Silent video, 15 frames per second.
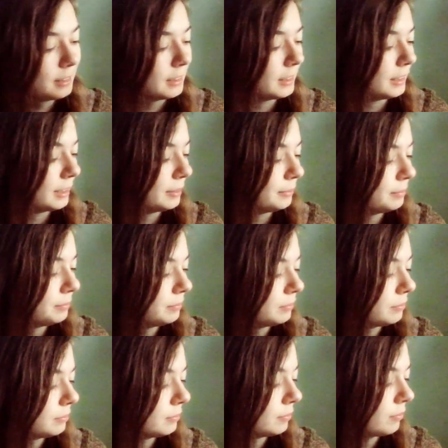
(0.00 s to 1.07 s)

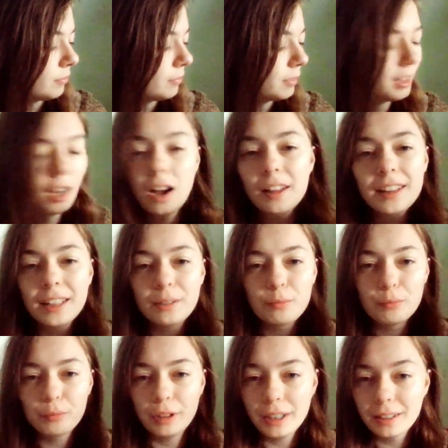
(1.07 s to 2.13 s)
Are they
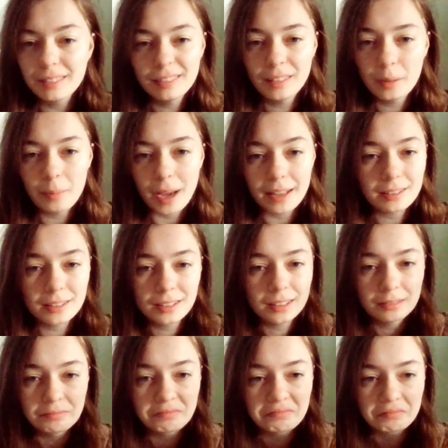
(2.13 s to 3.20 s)
written the best?